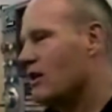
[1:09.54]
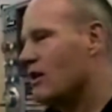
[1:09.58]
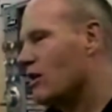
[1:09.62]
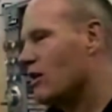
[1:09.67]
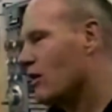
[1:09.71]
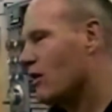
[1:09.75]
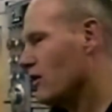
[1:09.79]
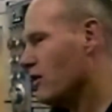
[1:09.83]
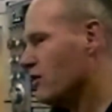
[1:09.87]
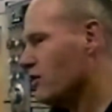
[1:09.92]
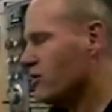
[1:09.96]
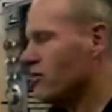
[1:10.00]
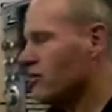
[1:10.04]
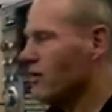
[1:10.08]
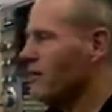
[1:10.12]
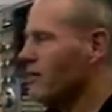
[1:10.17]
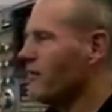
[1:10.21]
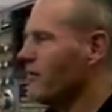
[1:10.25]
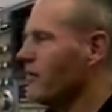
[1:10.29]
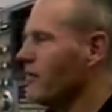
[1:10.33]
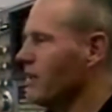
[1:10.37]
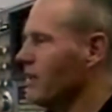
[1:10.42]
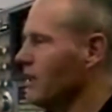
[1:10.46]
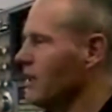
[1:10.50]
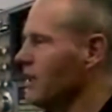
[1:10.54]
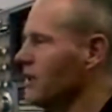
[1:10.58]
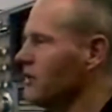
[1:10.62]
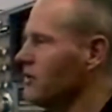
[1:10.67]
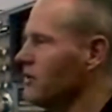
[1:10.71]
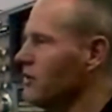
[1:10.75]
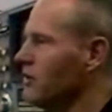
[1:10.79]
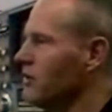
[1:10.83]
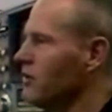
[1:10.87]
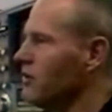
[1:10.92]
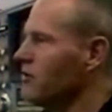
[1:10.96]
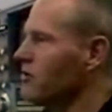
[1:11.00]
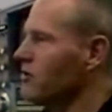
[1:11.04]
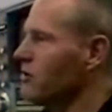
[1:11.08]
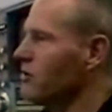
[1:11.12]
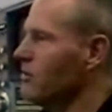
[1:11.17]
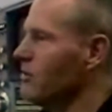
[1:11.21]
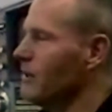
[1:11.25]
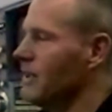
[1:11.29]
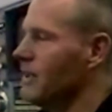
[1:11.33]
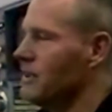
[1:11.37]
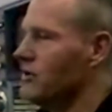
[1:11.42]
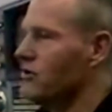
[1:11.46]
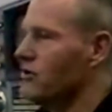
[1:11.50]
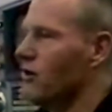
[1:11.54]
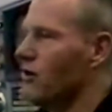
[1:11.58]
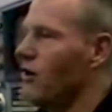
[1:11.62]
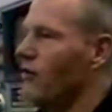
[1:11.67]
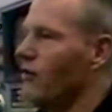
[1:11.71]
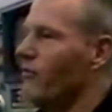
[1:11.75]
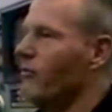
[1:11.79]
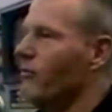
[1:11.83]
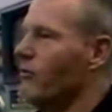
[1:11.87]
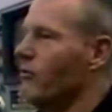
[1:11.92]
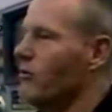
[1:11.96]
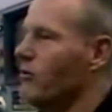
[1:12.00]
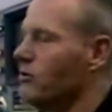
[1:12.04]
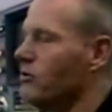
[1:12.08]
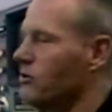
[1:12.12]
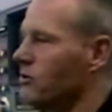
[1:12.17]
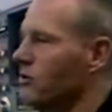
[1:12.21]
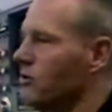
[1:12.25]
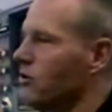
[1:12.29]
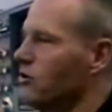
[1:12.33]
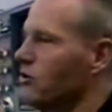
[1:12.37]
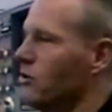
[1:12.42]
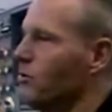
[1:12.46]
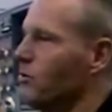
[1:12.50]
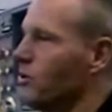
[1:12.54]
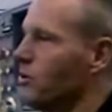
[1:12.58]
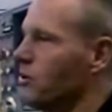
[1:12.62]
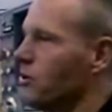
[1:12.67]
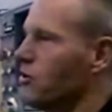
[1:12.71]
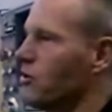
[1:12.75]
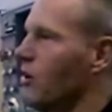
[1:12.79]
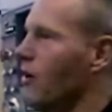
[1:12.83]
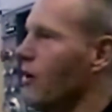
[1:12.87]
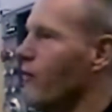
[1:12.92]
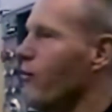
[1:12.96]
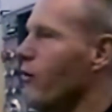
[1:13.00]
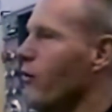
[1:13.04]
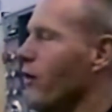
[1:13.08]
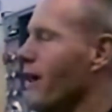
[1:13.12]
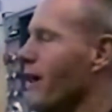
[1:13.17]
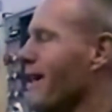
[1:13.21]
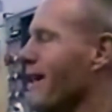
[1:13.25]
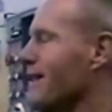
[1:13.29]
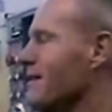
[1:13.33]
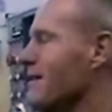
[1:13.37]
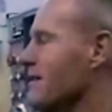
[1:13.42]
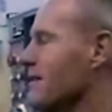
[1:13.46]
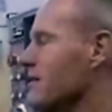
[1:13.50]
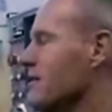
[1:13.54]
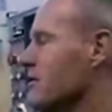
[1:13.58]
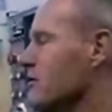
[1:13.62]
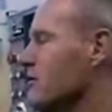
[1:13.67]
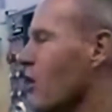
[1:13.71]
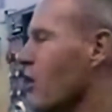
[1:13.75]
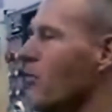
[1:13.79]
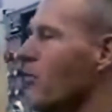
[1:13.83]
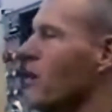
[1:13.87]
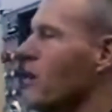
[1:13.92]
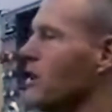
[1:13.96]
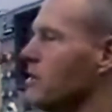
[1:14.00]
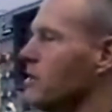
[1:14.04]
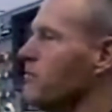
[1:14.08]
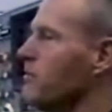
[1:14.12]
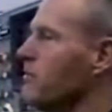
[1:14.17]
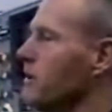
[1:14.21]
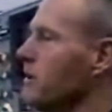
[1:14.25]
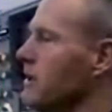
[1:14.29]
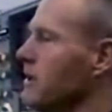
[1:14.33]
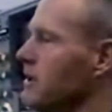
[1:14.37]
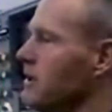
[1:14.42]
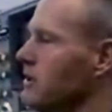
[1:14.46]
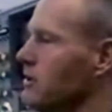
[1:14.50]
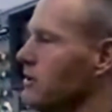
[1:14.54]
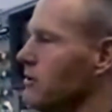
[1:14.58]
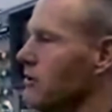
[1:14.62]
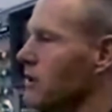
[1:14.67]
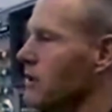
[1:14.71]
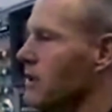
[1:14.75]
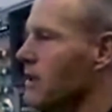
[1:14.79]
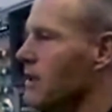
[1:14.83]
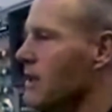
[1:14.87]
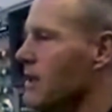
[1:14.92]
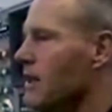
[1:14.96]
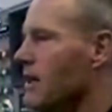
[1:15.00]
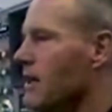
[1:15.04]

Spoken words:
cluster of things. You know, so much software has so much put into it